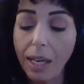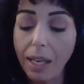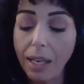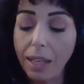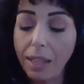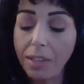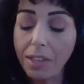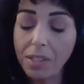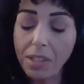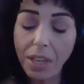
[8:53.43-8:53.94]

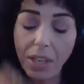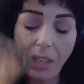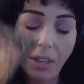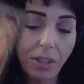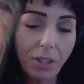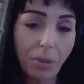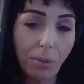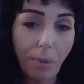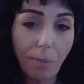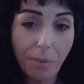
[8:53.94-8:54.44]
this can
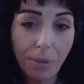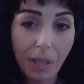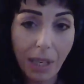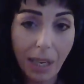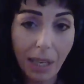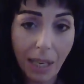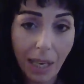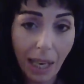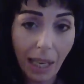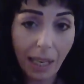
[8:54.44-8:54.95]
also
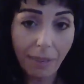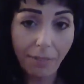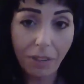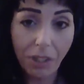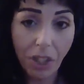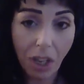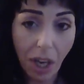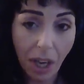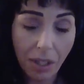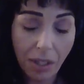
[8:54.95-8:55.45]
represent negative
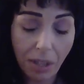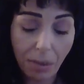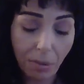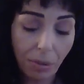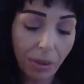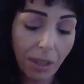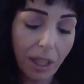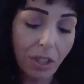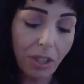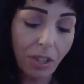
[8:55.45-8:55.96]
and toxic
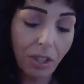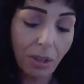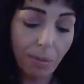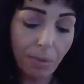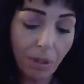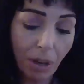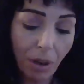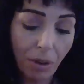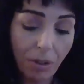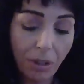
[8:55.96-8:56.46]

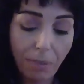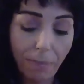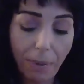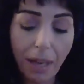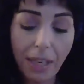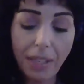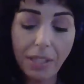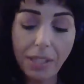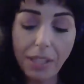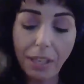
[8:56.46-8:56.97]
relationships,
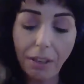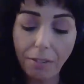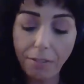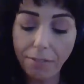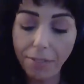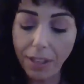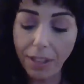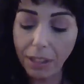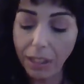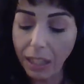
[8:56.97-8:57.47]
codependency, or
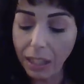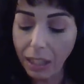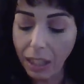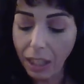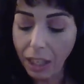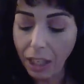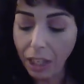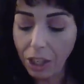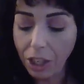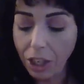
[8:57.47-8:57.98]
feeling,
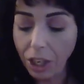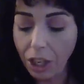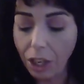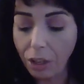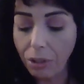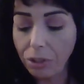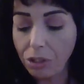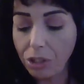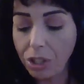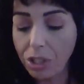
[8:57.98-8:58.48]
you
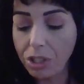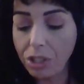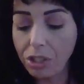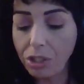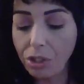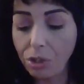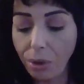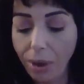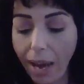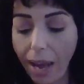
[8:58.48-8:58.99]
know,
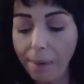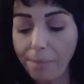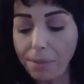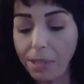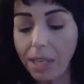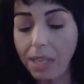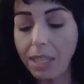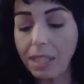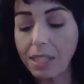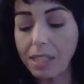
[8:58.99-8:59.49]
just trapped
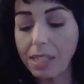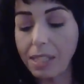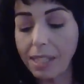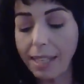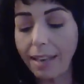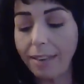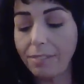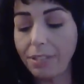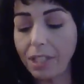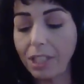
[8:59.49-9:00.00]
and
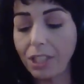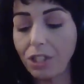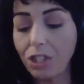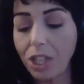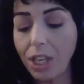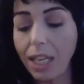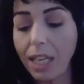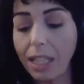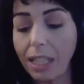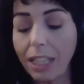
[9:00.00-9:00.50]
enslaved and
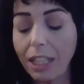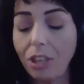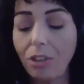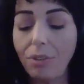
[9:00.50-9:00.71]
enchained, like you